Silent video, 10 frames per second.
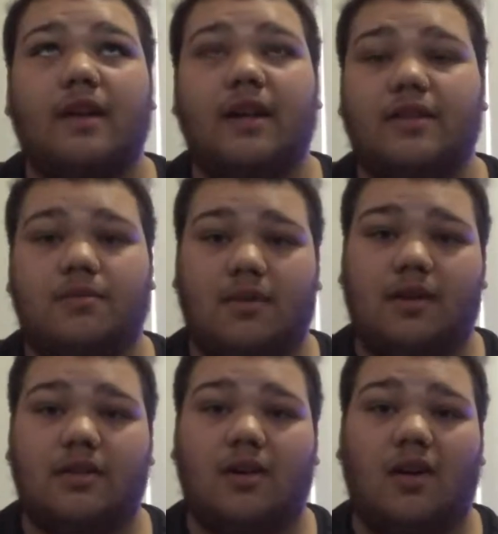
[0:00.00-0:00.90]

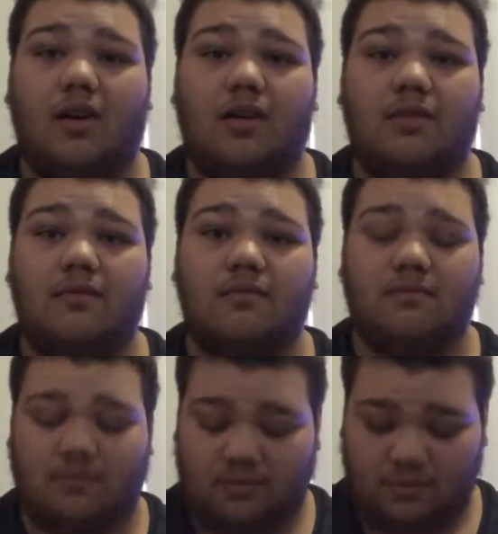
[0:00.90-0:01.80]
it's hard.
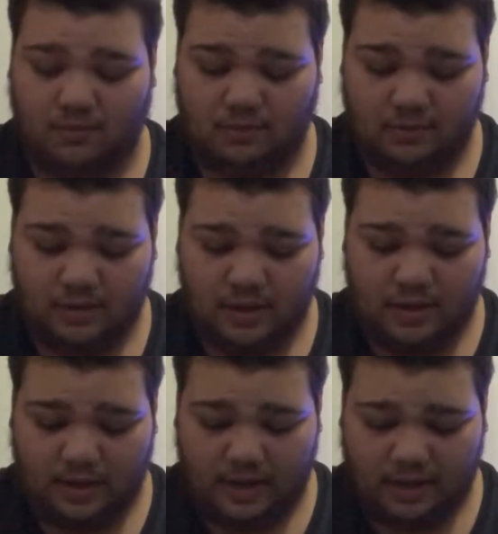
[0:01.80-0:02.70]

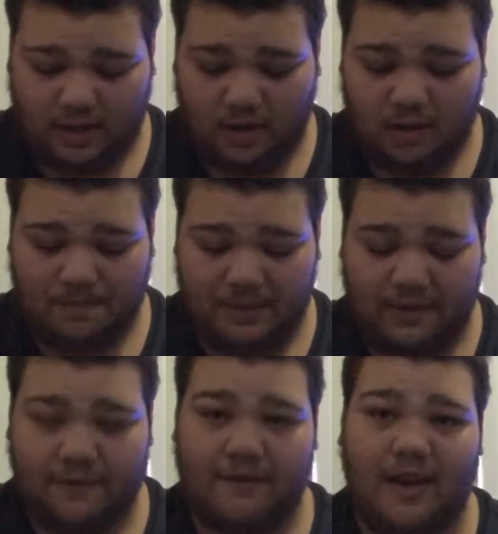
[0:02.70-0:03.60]
It's hard
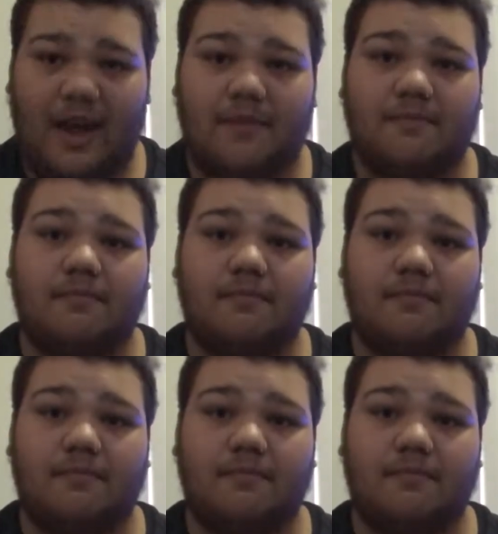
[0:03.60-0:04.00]
being fat.